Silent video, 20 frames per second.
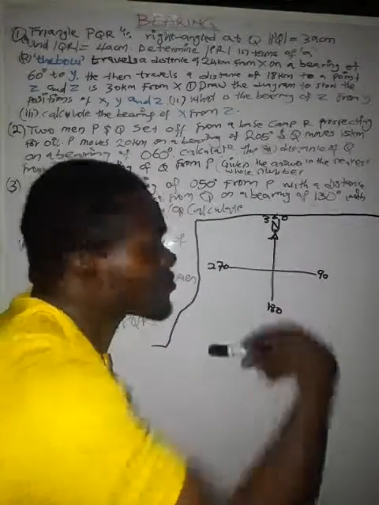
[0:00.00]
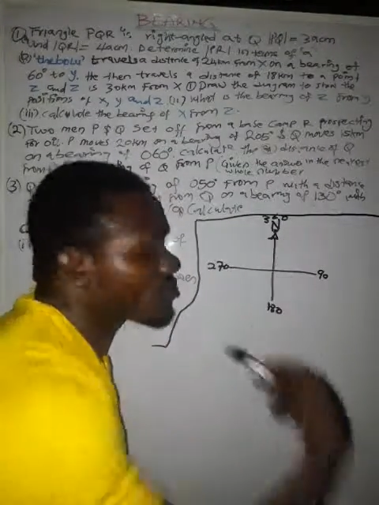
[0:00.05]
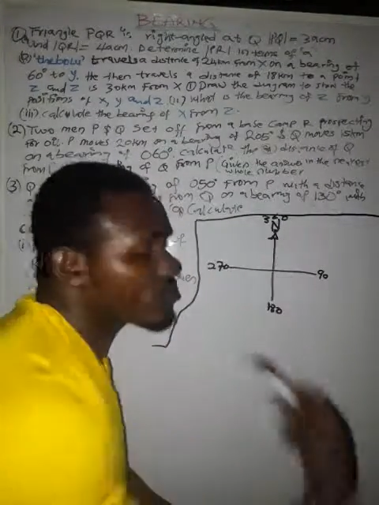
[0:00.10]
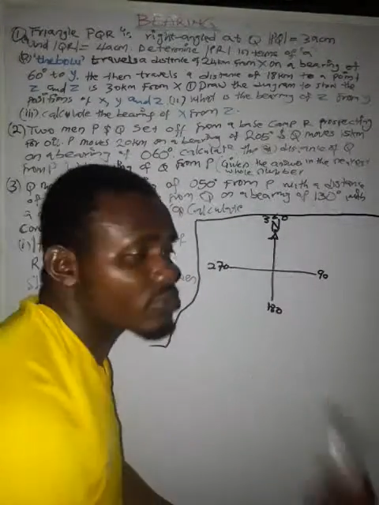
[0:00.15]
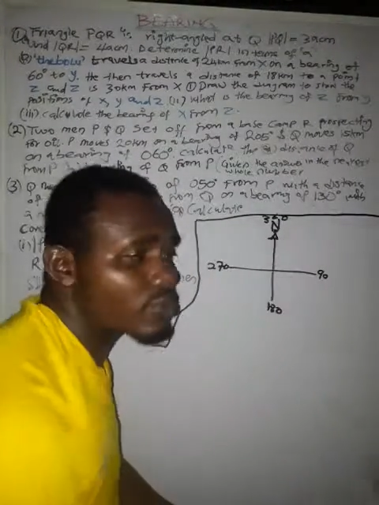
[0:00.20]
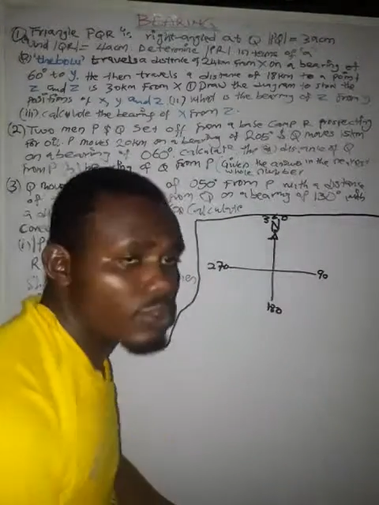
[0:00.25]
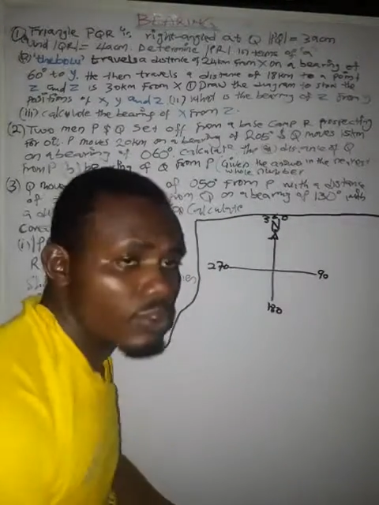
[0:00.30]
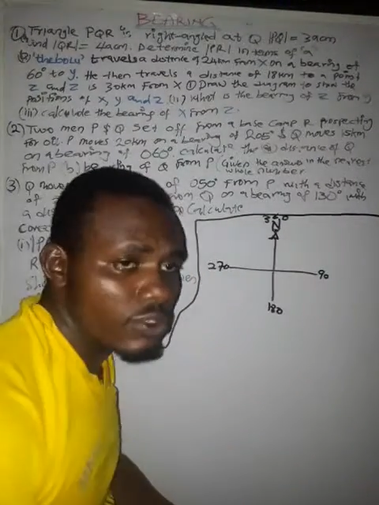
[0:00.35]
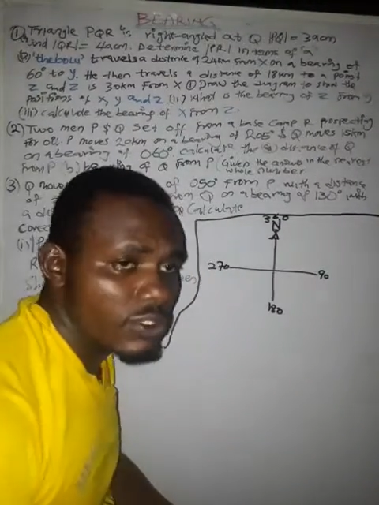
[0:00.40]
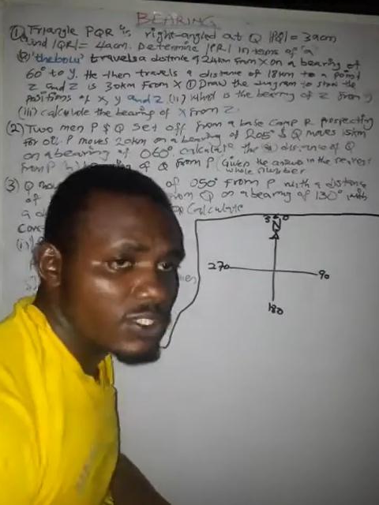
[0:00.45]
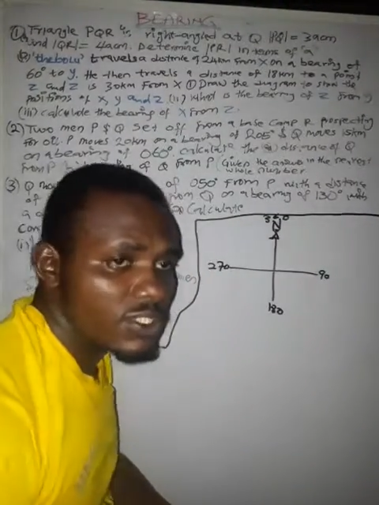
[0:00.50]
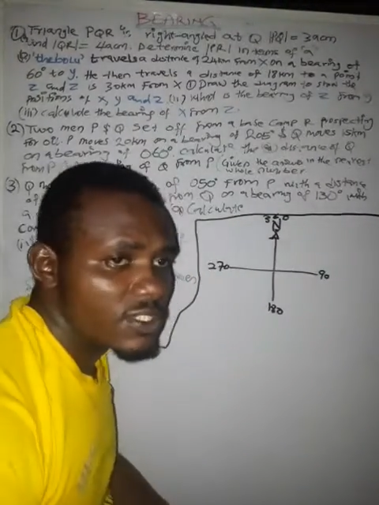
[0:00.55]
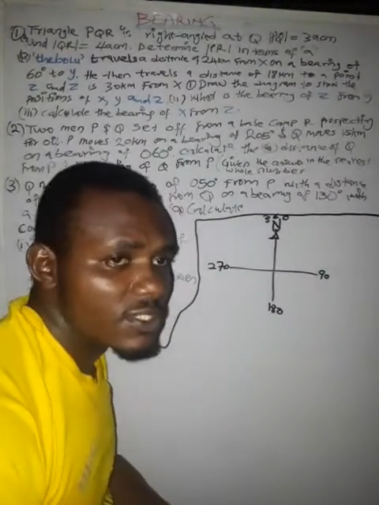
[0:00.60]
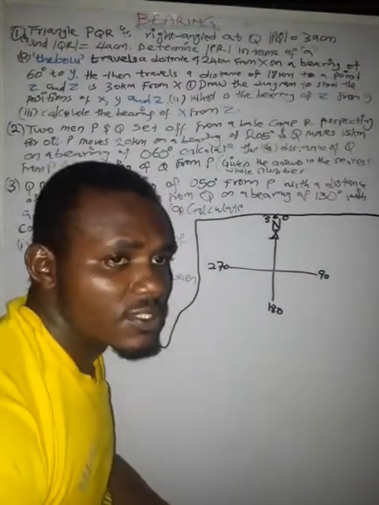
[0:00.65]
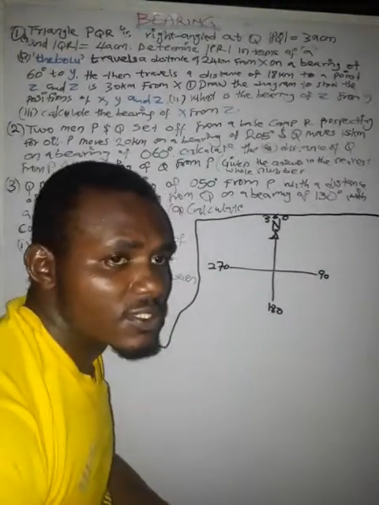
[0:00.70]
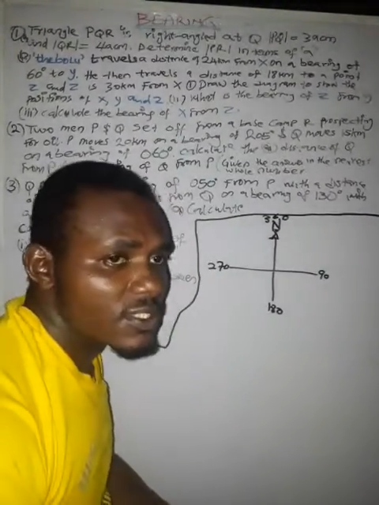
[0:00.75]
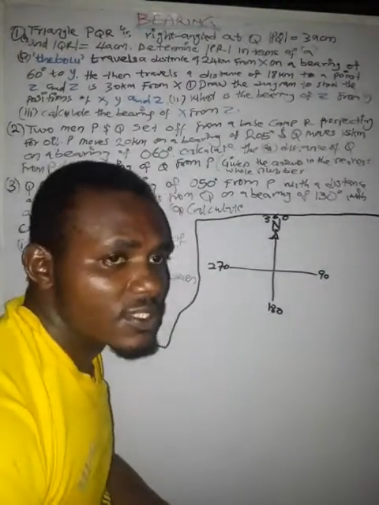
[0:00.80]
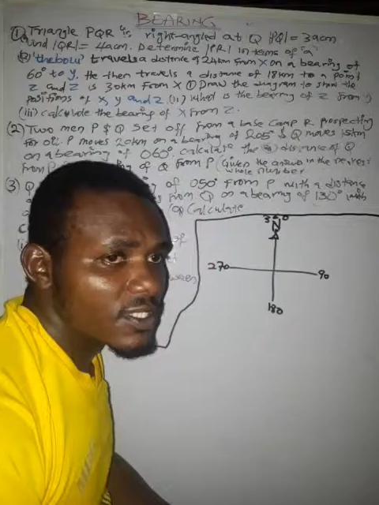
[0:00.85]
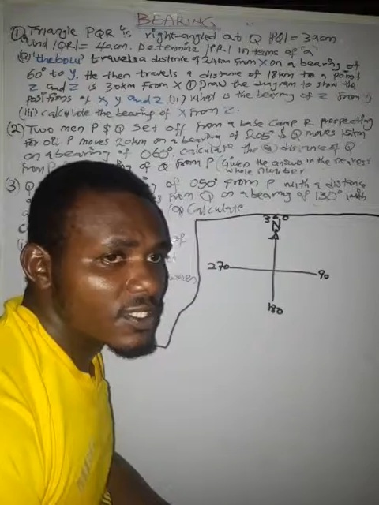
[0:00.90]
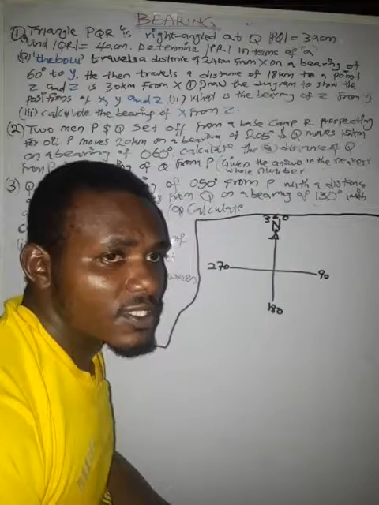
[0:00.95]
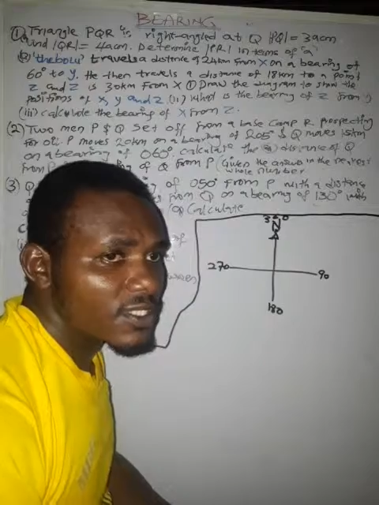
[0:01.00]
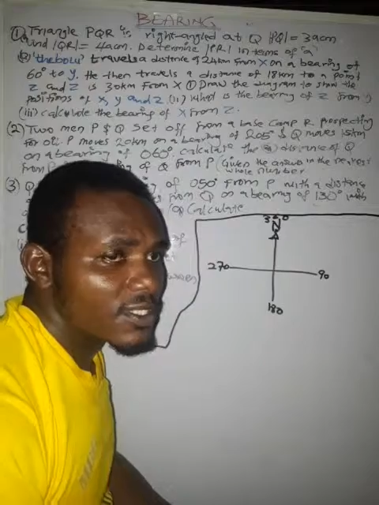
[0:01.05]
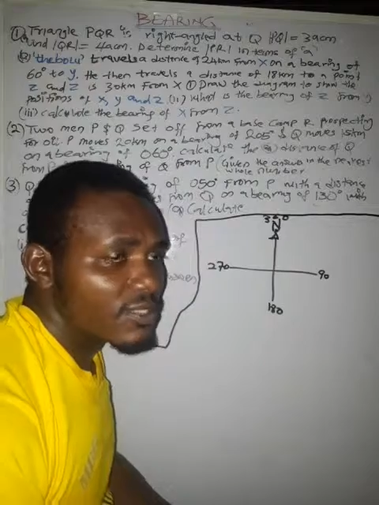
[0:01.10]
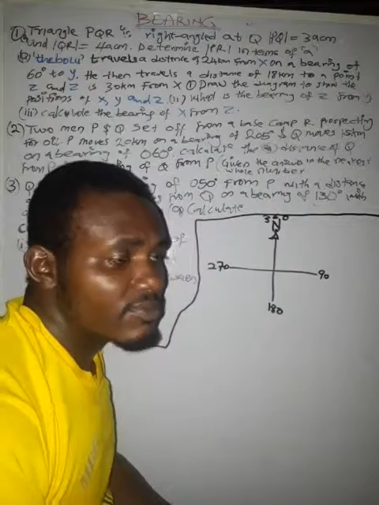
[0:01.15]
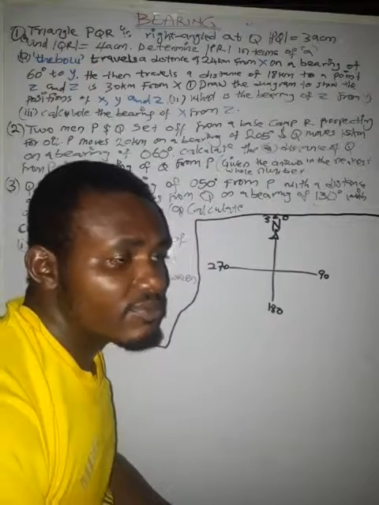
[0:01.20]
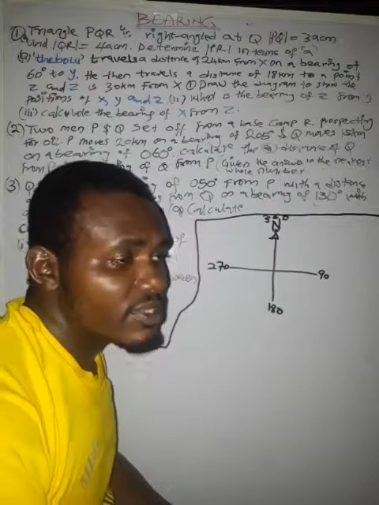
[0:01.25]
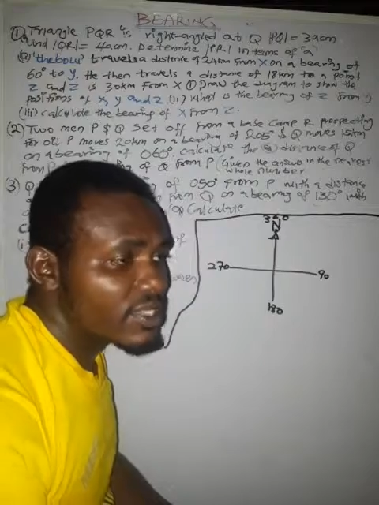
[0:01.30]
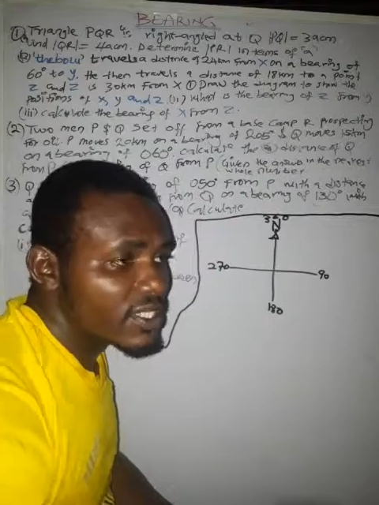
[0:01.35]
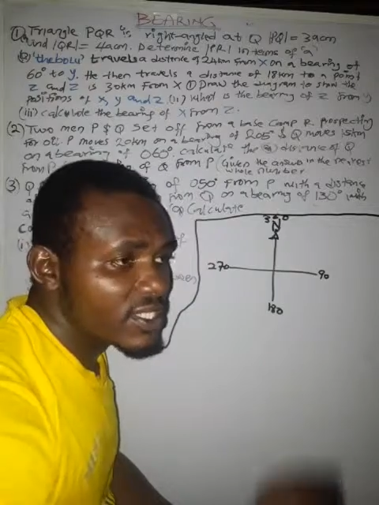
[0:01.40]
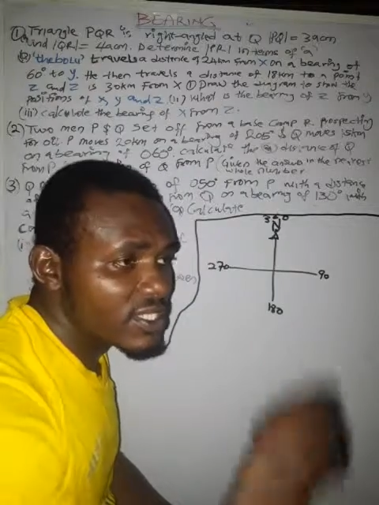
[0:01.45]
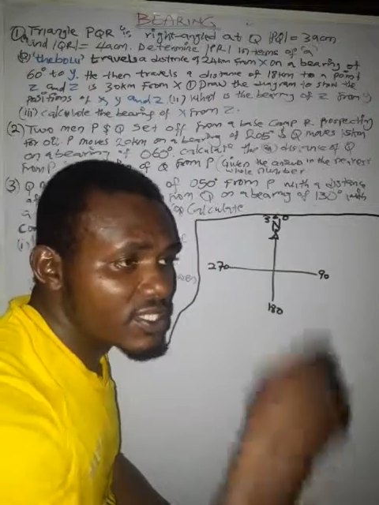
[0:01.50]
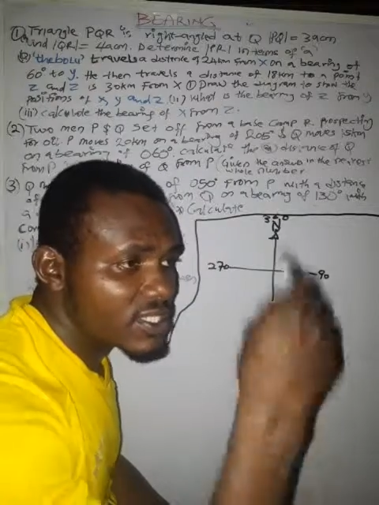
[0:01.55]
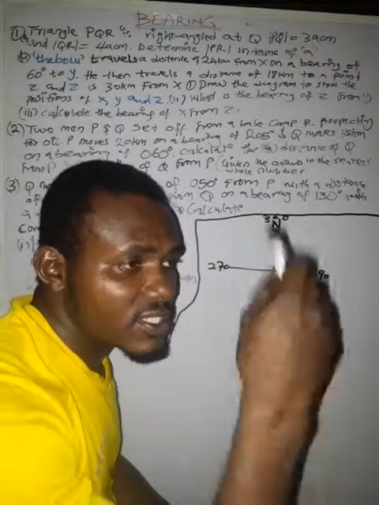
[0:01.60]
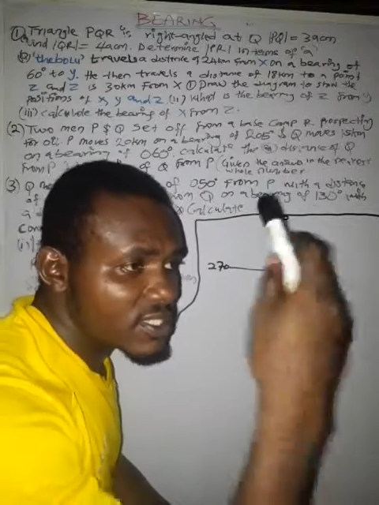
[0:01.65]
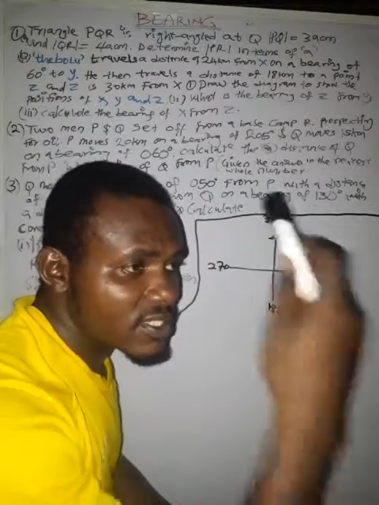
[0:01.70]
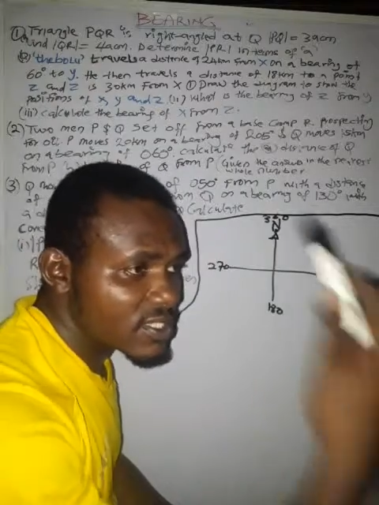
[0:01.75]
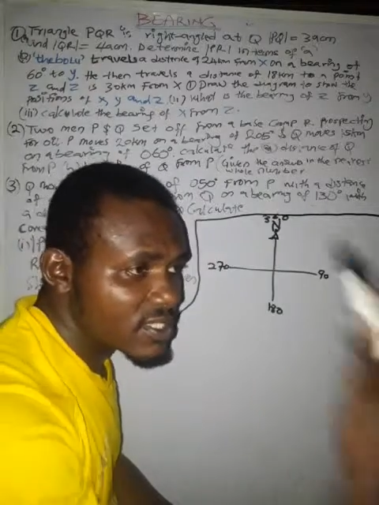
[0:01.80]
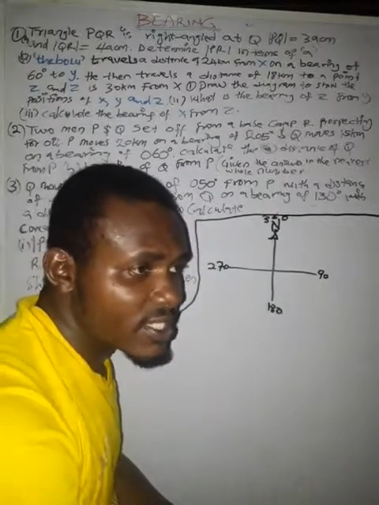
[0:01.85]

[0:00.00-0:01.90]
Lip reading: from north. Be it